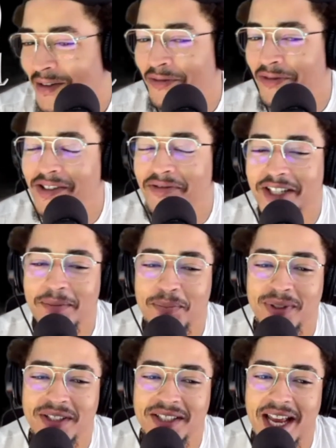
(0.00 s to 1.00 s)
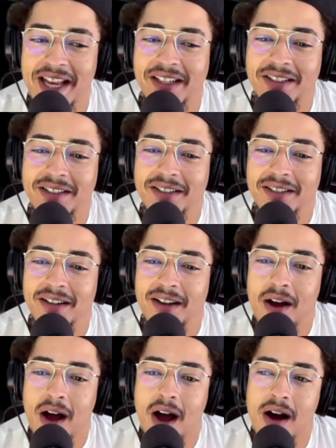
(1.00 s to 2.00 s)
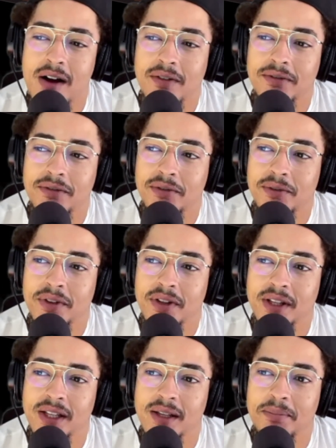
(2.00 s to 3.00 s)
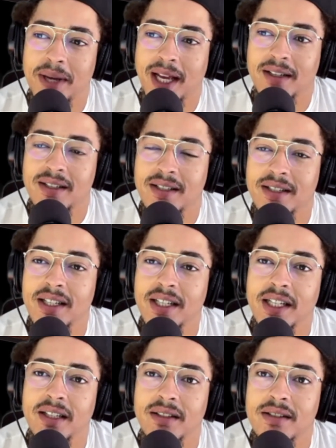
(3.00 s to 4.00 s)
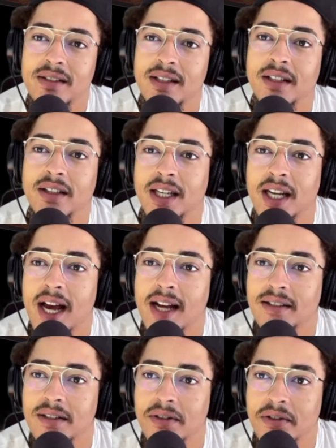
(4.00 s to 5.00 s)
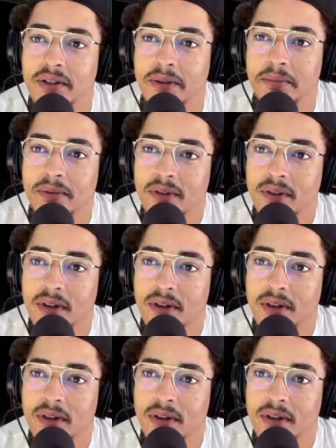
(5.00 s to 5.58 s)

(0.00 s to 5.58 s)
50% of the Palestinians in the Gaza Strip